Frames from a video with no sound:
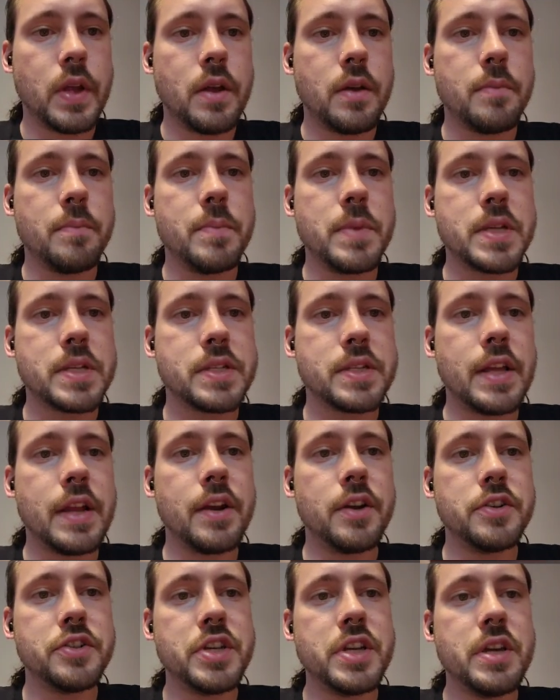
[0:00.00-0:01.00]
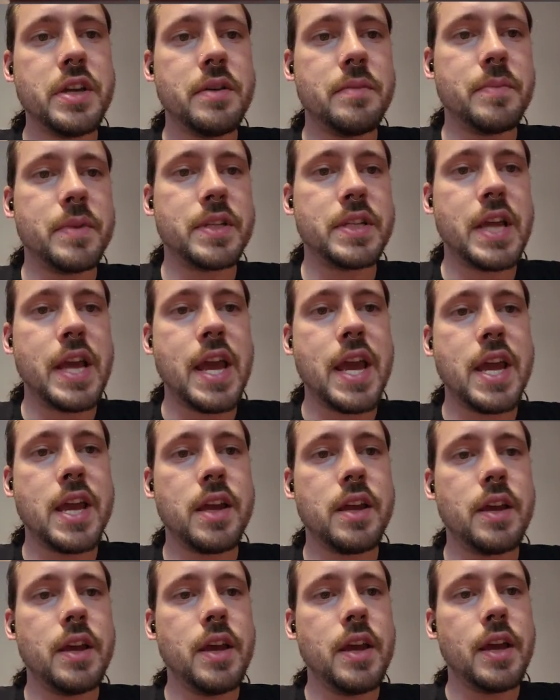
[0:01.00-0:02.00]
Mist Energy,
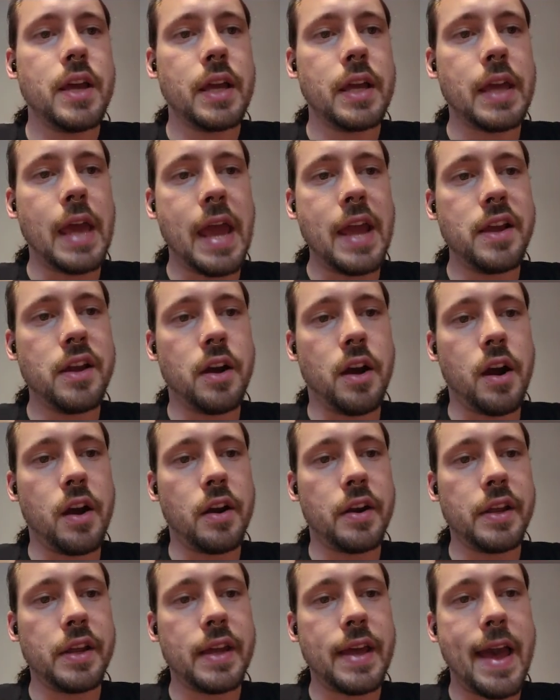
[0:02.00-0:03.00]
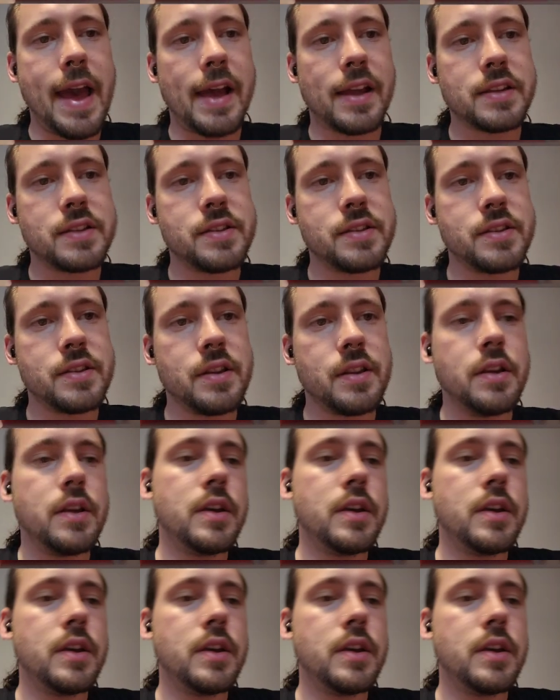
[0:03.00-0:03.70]
Matang, Gengar EX,